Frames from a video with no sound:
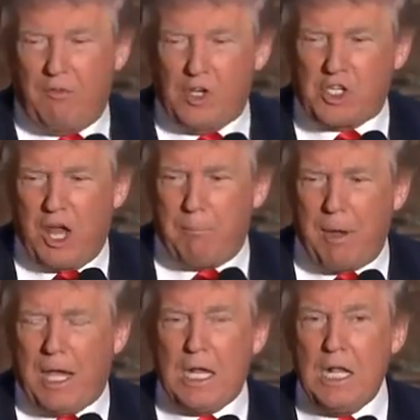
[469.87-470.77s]
end of his
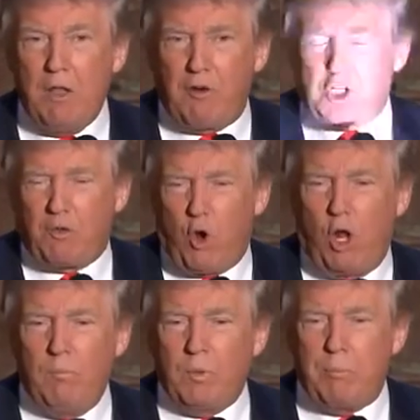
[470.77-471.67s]
campaign. First of
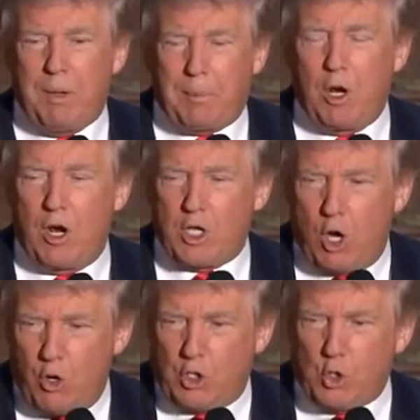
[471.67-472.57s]
all, people
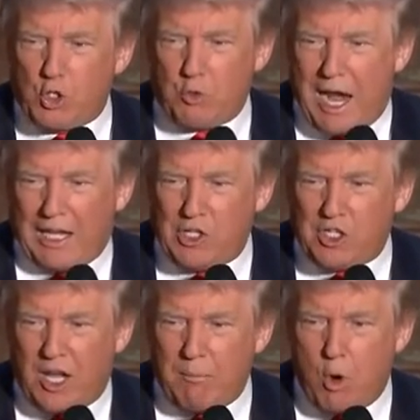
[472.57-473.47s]
aren't going to his
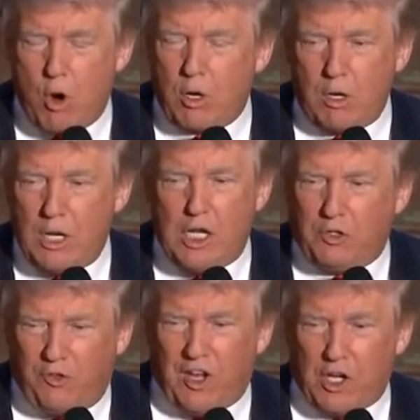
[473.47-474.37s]
rallies anymore.
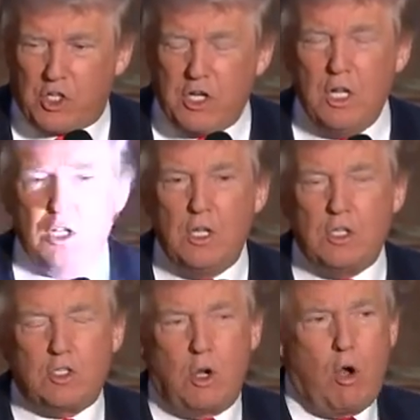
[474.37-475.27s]
He's finished.
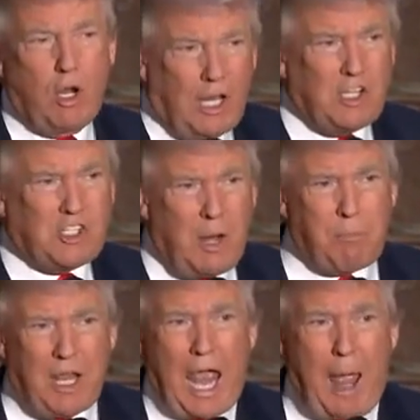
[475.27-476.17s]
So unless
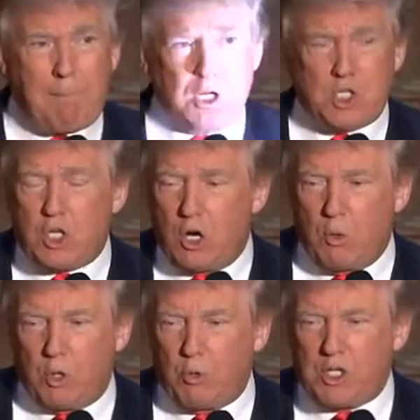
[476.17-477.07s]
something happens to
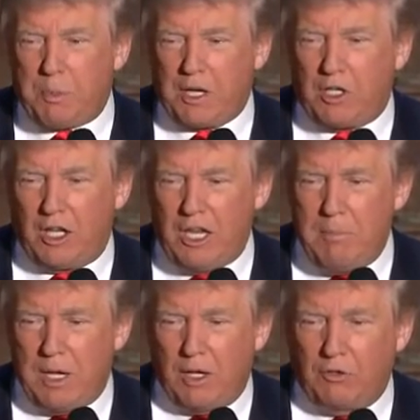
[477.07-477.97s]
her with respect to
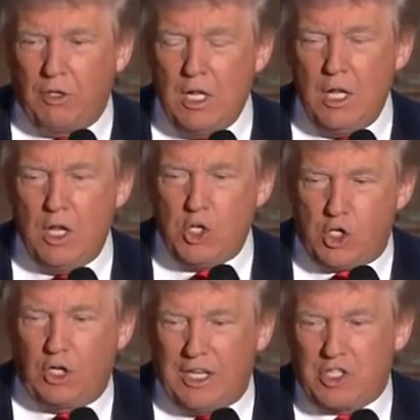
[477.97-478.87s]
the emails,
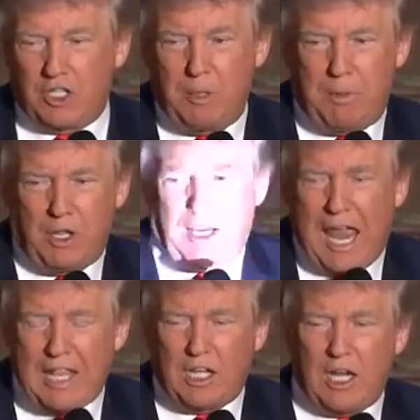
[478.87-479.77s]
she'll easily be the
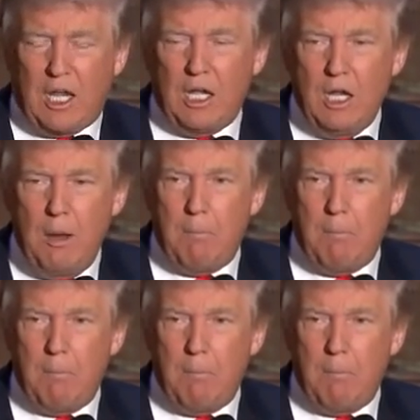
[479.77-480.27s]
candidate.